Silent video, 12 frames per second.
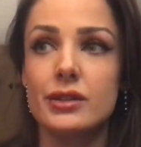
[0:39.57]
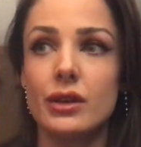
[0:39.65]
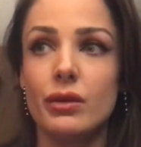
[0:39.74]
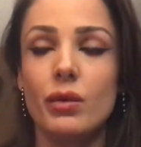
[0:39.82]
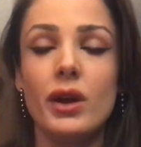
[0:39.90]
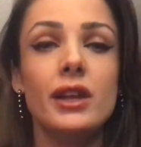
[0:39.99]

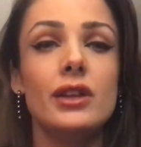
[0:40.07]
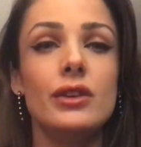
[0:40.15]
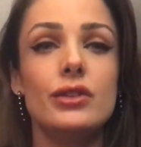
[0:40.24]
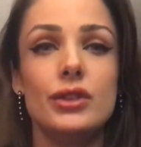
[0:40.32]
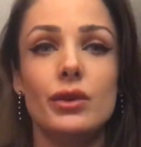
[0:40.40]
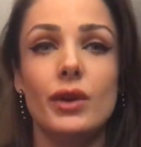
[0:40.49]
So, what can
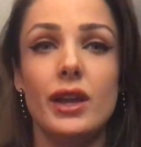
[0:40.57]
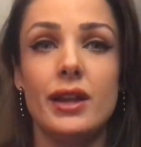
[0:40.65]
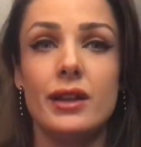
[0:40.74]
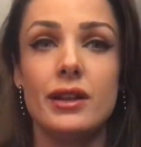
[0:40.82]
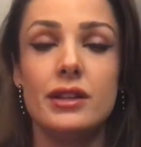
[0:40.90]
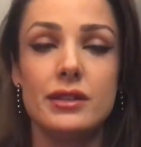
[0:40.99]
you do
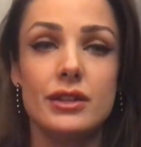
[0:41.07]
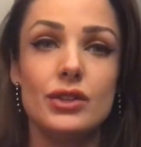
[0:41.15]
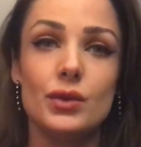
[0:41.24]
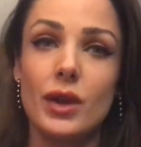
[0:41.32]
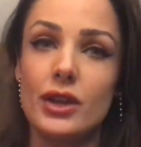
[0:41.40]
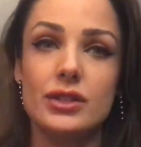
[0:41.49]
in
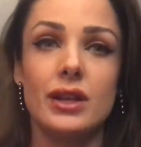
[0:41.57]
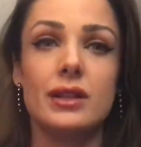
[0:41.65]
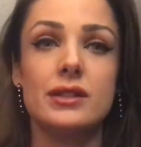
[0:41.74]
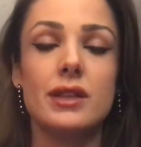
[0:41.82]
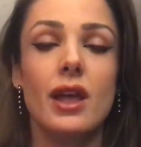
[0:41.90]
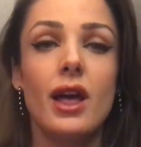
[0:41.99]

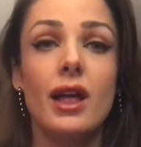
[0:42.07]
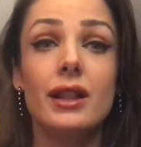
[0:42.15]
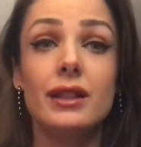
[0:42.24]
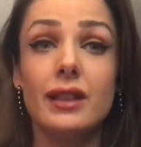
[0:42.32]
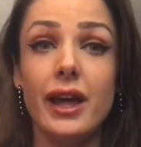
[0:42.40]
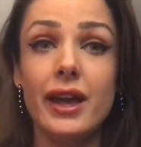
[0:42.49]
situations
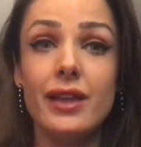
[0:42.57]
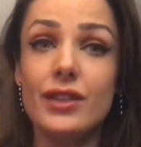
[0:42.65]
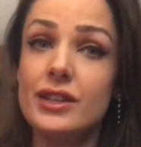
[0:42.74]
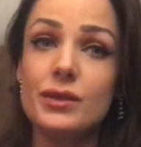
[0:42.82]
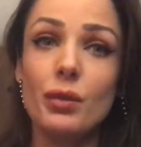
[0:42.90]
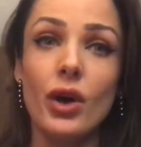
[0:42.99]
like
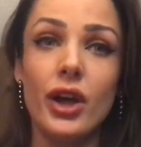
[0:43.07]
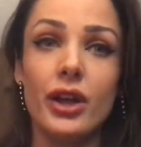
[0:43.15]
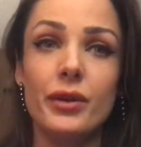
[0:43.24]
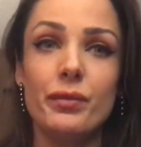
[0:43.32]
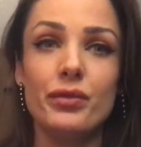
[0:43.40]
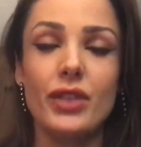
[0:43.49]
this
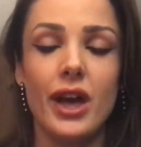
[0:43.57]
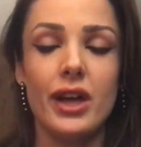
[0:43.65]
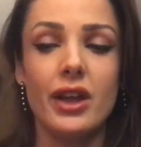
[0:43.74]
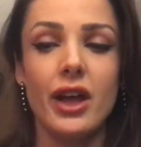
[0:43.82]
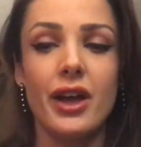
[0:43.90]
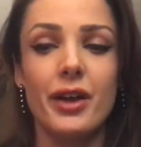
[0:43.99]
one
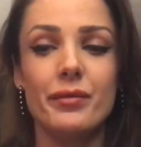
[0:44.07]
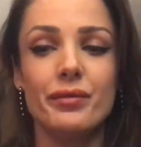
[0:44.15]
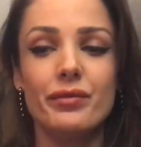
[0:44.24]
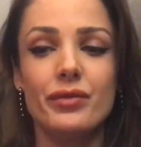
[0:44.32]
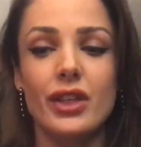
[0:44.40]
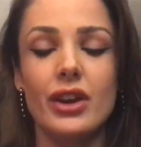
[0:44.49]
that
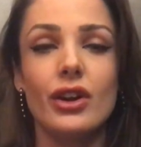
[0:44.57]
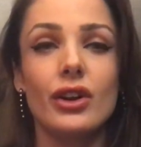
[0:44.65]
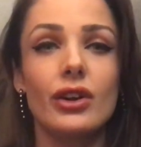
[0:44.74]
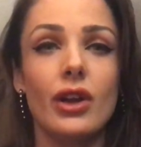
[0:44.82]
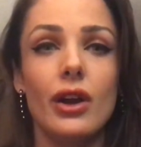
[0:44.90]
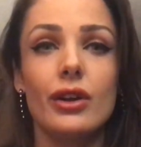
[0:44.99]
um, that
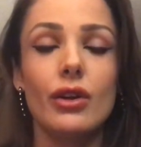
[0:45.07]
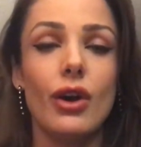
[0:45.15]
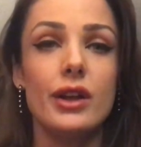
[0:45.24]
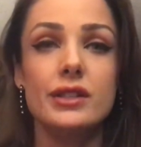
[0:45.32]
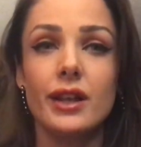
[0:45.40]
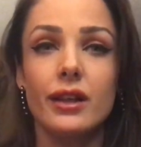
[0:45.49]
are are
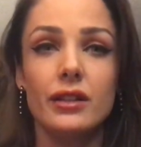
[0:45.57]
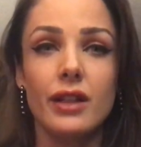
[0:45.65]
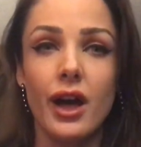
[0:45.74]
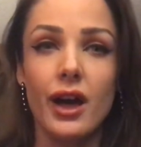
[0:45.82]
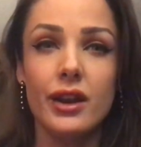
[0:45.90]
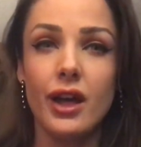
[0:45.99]
causing a
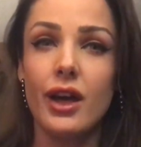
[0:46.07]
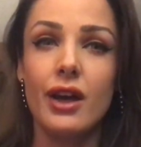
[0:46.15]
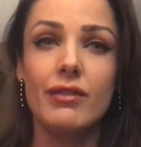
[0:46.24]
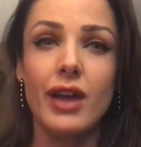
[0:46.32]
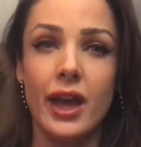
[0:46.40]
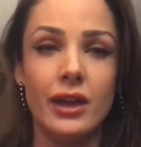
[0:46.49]
lot
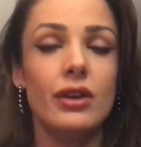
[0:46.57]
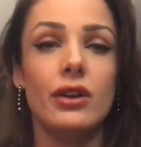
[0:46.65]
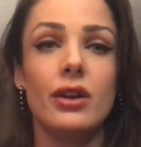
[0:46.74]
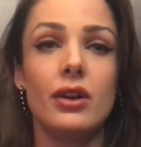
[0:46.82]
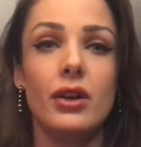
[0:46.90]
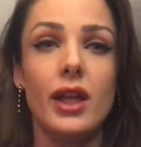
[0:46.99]
of
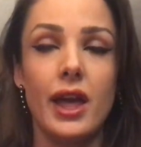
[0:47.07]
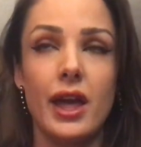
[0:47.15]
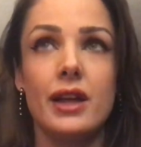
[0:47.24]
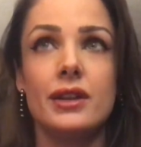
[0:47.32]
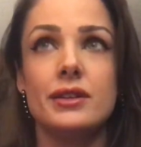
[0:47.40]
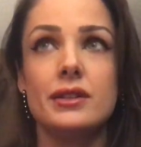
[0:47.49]
anger
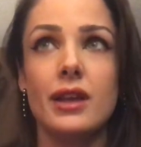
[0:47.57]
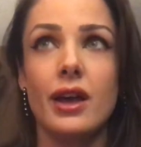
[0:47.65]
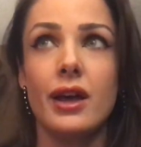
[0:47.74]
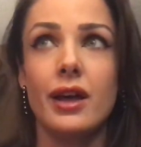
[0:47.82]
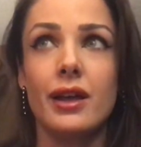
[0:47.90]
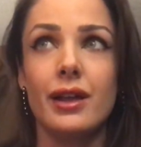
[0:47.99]
and
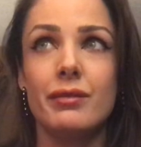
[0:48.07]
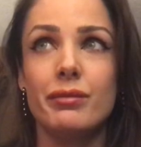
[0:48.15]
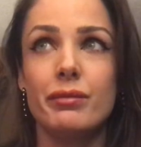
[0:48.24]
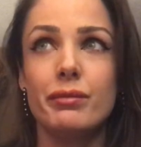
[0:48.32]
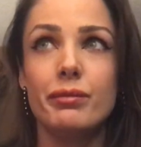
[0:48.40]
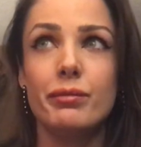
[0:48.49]
uh,
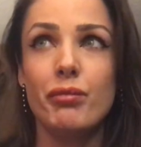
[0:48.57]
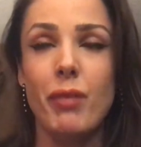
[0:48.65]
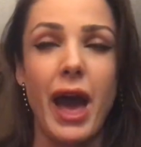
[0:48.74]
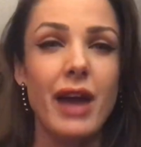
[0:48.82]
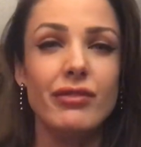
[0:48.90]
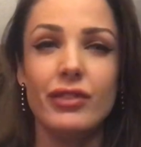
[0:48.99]
and
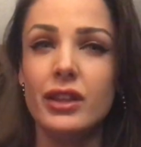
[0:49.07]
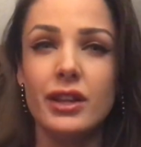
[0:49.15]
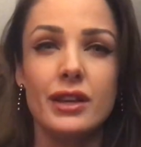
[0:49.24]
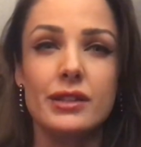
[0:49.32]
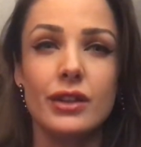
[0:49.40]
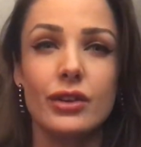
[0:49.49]
bad
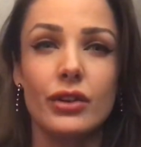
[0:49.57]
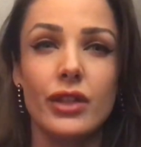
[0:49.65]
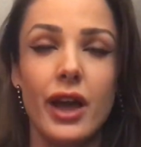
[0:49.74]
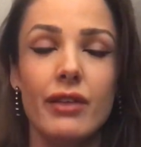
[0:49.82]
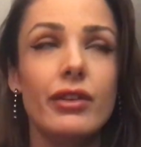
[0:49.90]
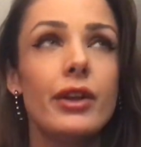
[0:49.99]
feelings in your
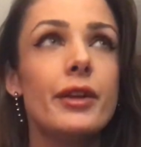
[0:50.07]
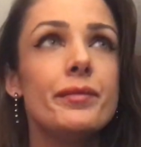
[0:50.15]
life?